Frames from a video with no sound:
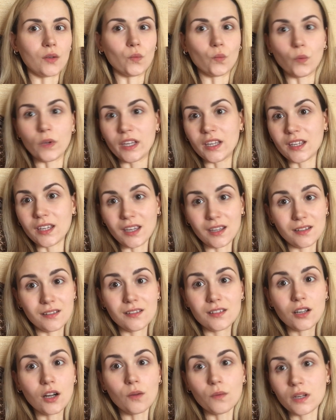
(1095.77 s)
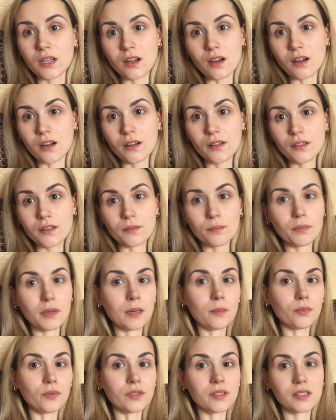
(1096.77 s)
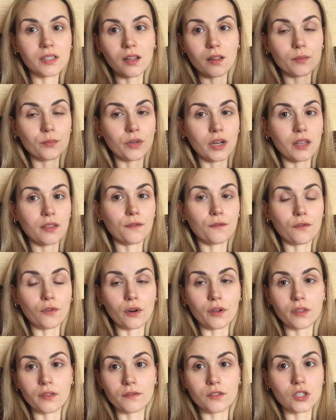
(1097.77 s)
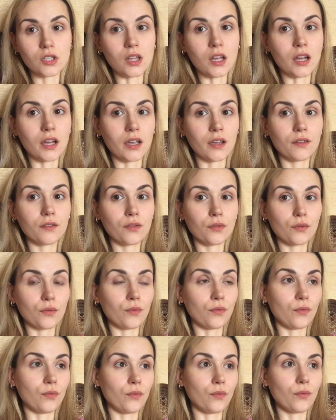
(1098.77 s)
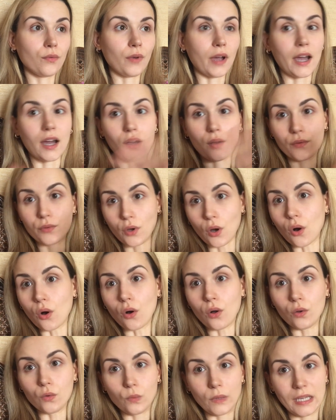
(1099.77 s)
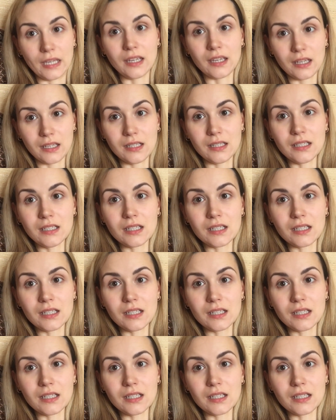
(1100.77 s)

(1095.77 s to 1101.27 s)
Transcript: weekend going on that people celebrate the 4th of July throughout the whole weekend.